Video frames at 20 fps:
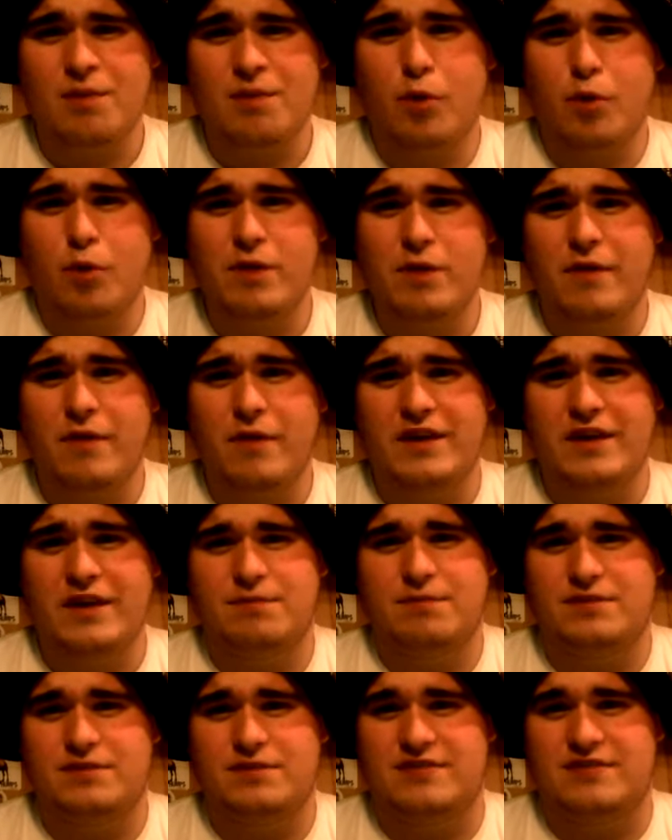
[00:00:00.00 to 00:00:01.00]
Pokemon that
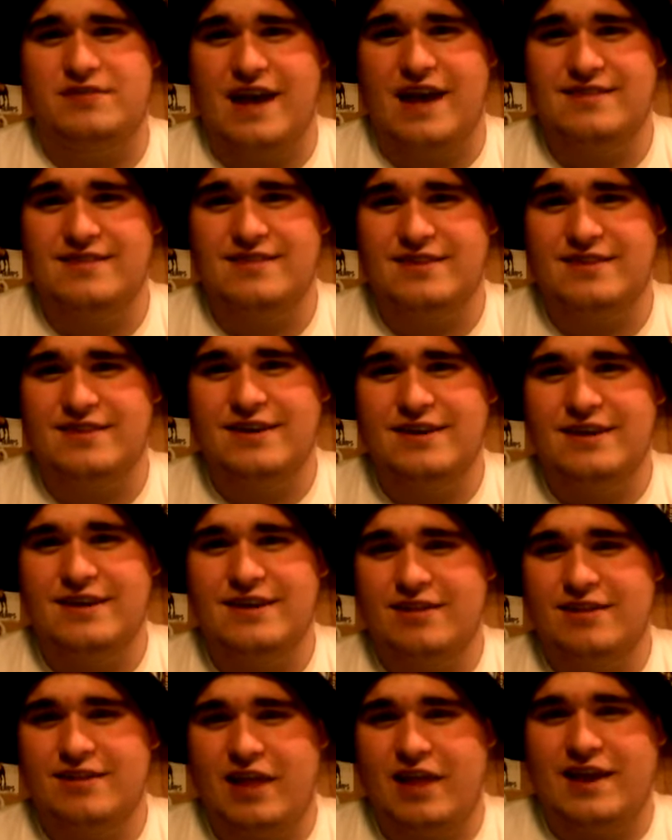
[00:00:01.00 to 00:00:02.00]
get possessed,
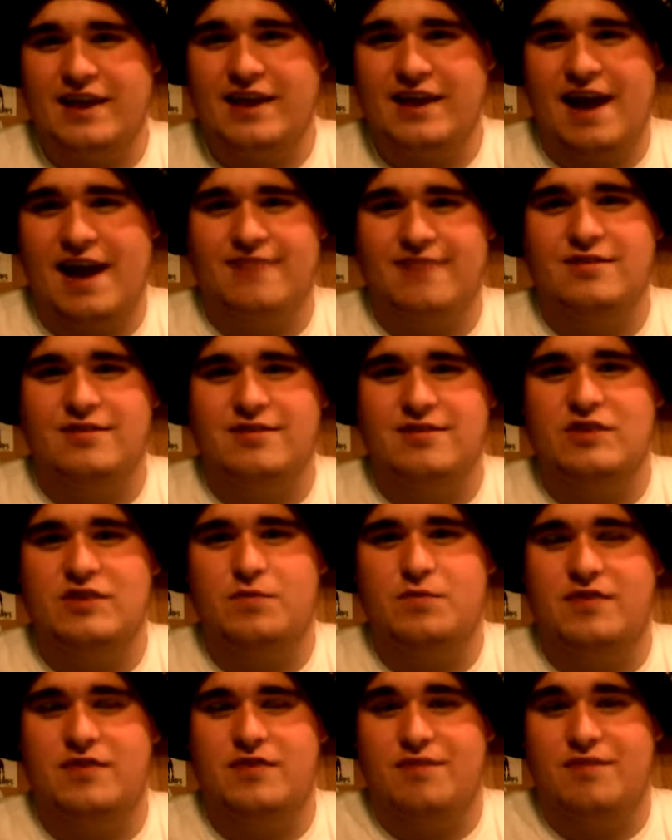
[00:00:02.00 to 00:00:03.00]
like
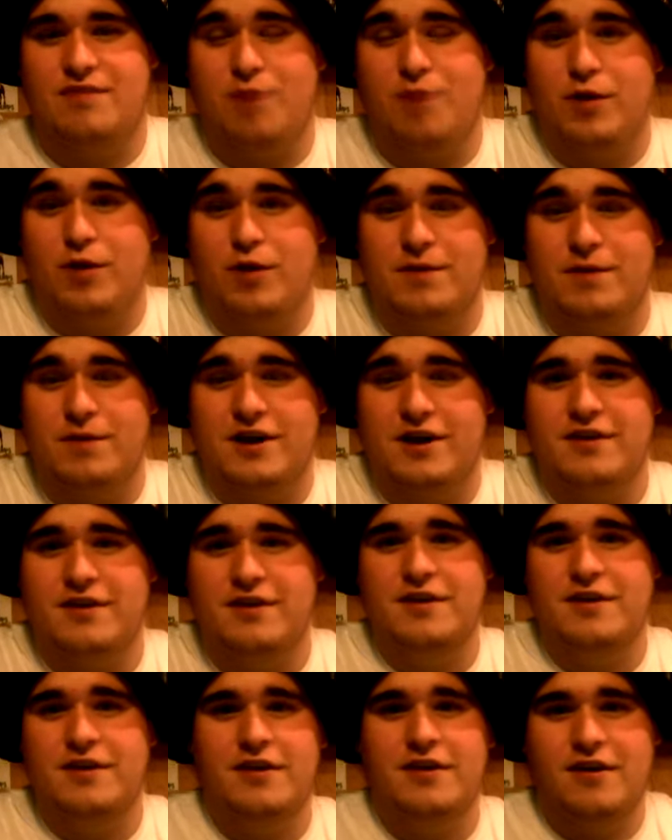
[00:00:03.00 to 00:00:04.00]
Ghastlies possess Pokemon,
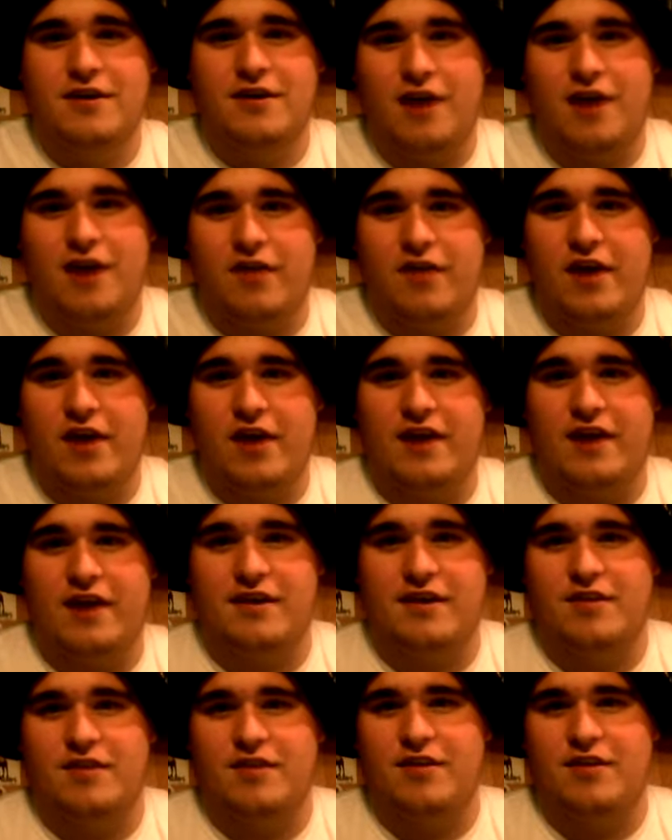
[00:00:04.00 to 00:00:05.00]
and
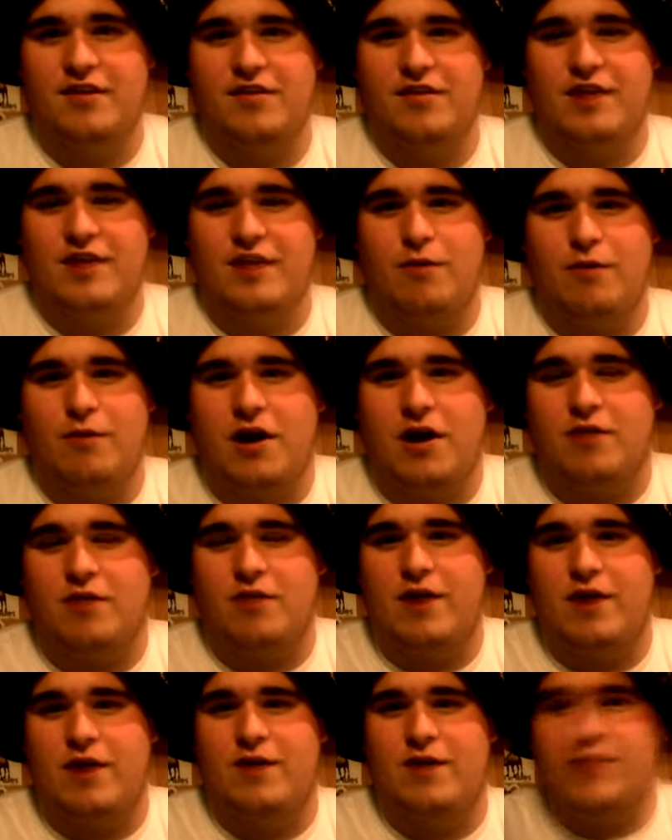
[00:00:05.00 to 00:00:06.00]
then they walk
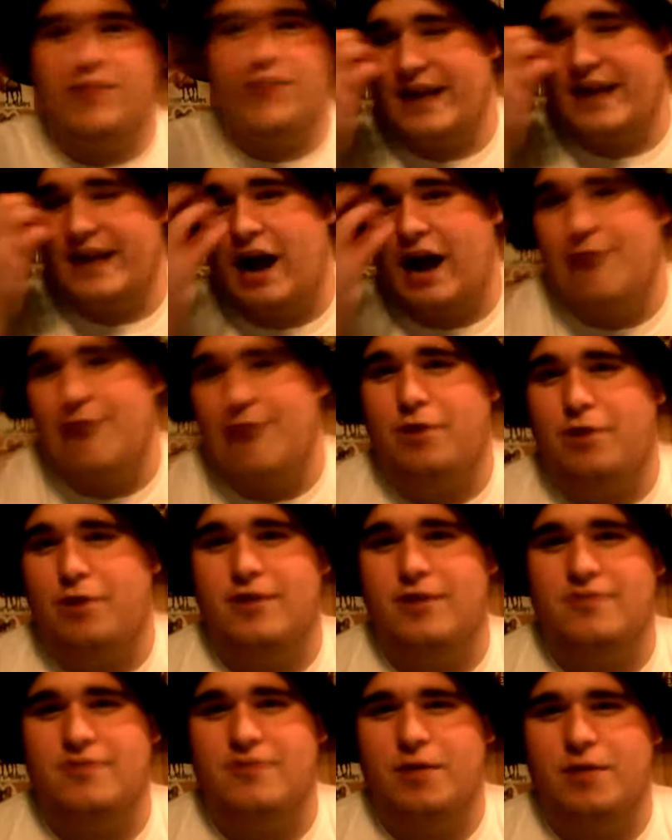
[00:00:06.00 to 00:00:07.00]
around and like
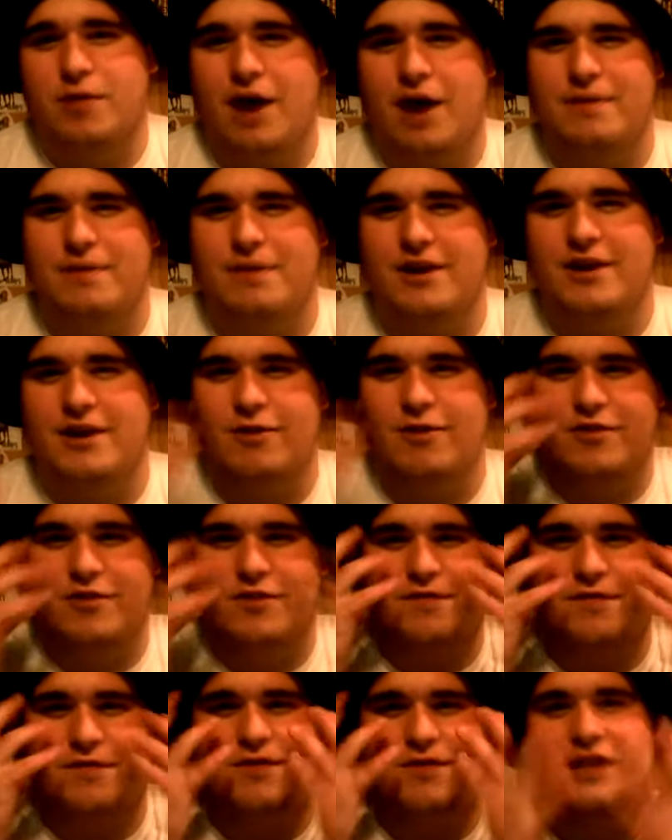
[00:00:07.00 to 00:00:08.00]
eyeballs are popping out and
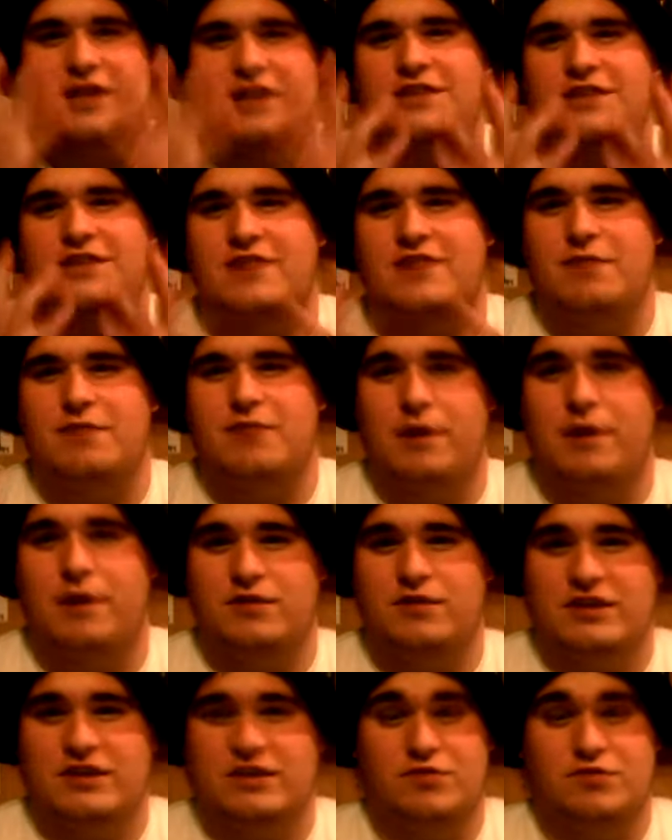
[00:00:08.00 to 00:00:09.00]
their flesh is like
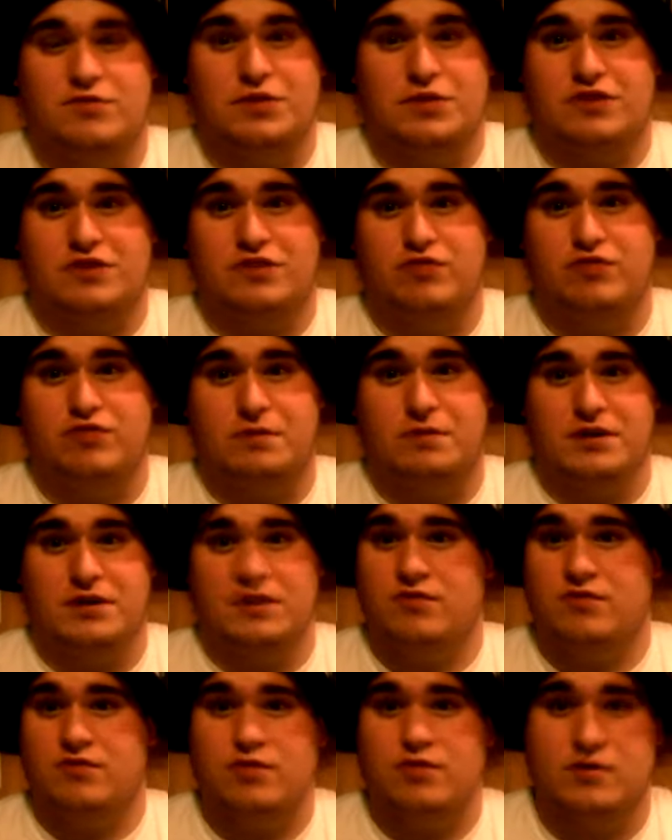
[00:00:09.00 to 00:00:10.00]
melting. It's really creepy
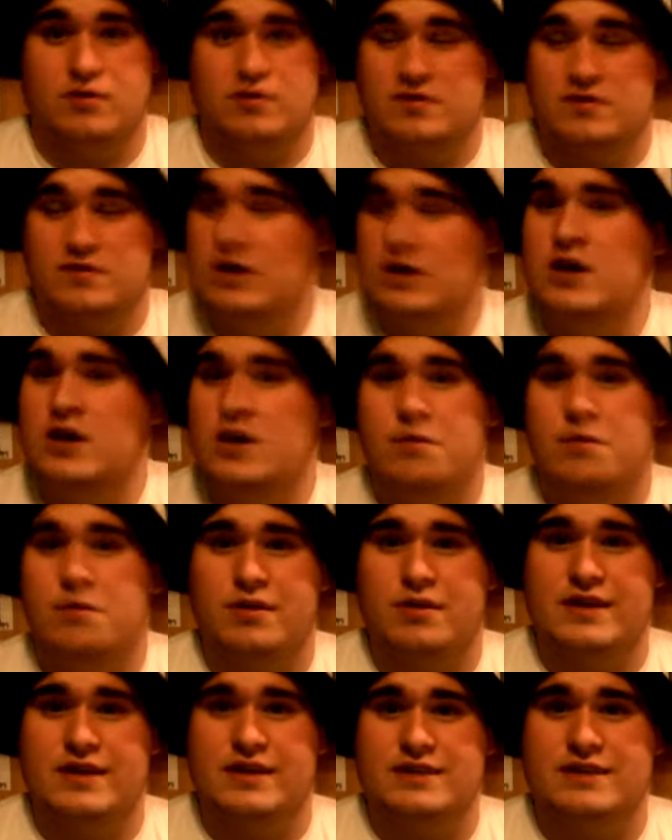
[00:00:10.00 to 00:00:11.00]
and gross,
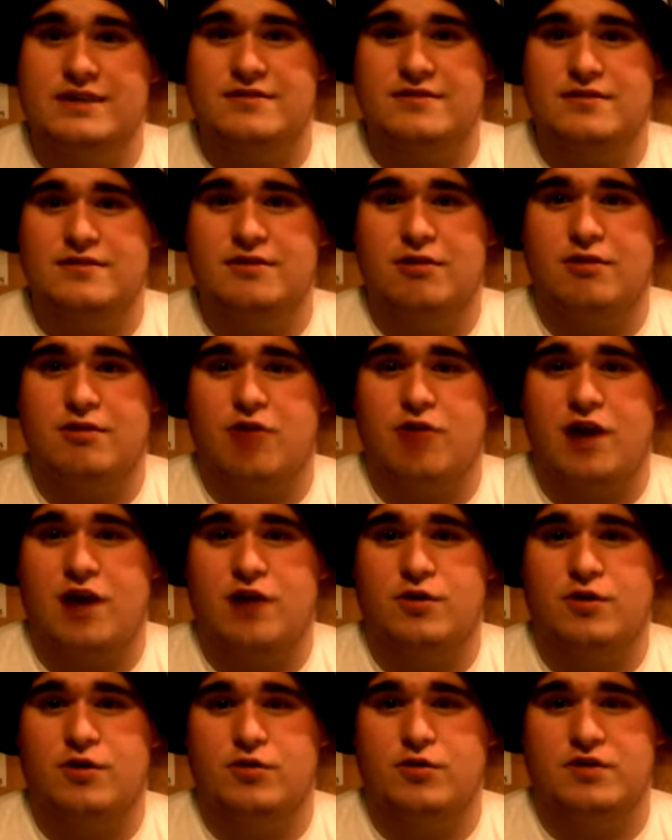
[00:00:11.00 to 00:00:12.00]
but it is a
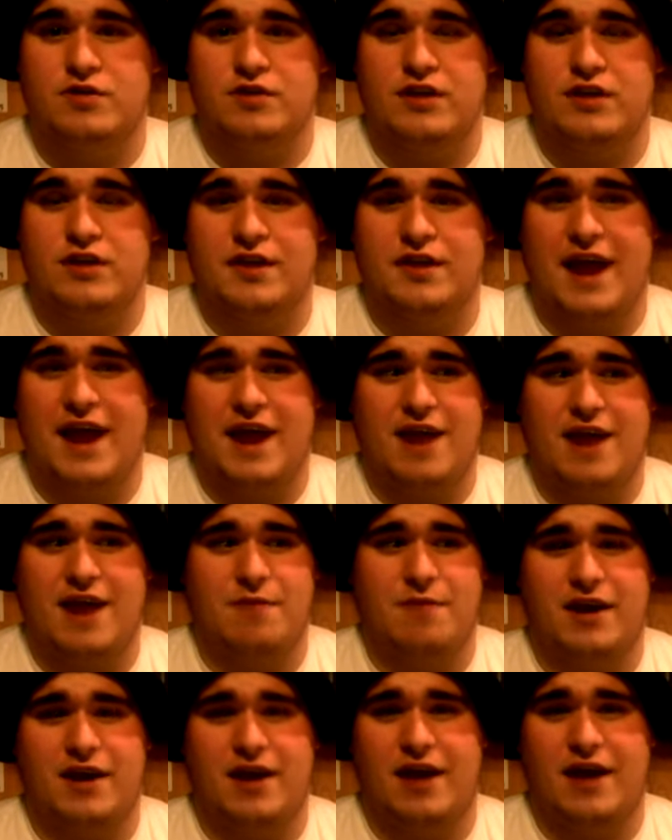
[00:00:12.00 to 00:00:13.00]
lot cooler than the
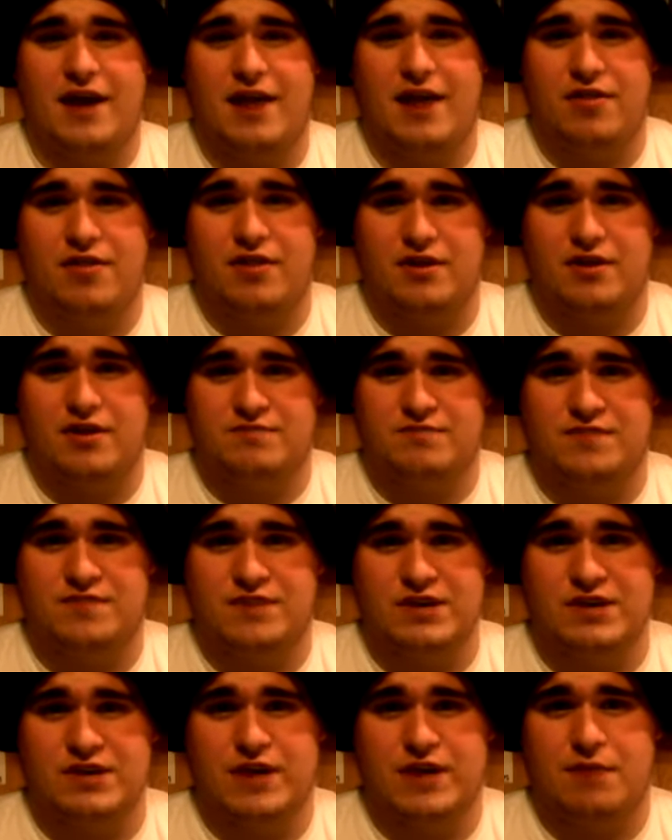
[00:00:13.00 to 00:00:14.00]
anime and the
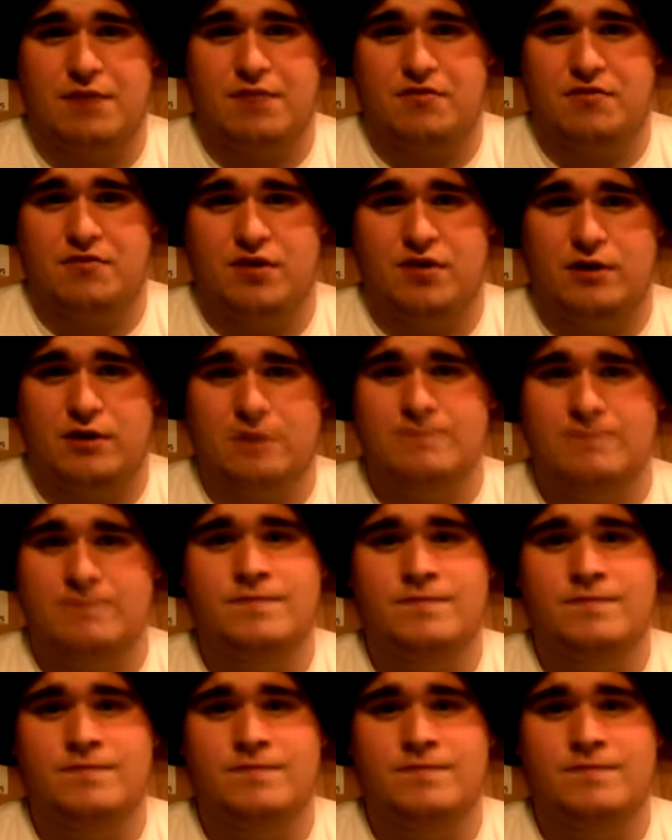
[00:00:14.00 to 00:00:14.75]
video games. So